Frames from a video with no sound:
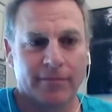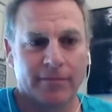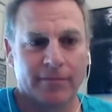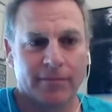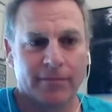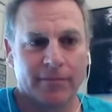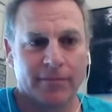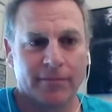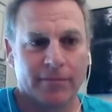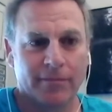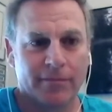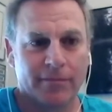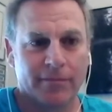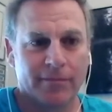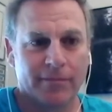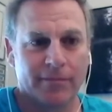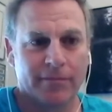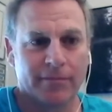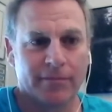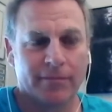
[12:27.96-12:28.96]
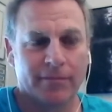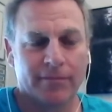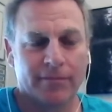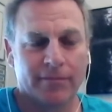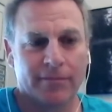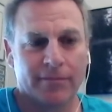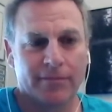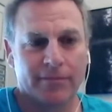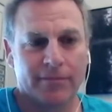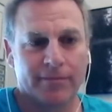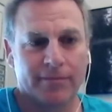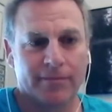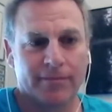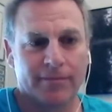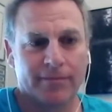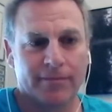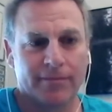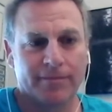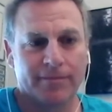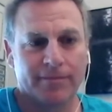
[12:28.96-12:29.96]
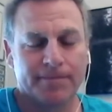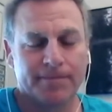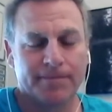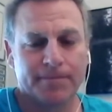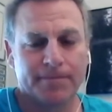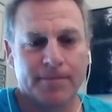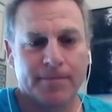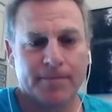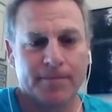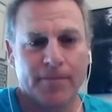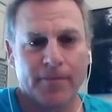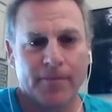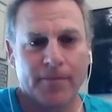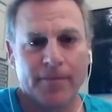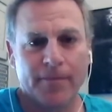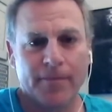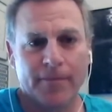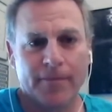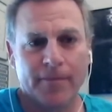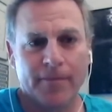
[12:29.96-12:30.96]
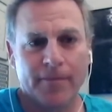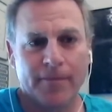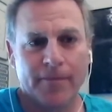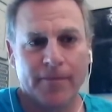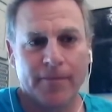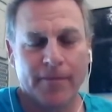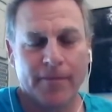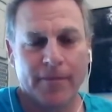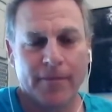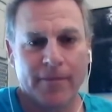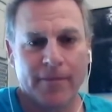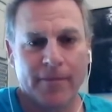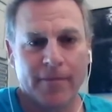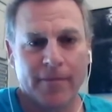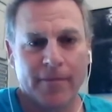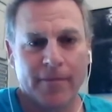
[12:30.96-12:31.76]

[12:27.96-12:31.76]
[no speech]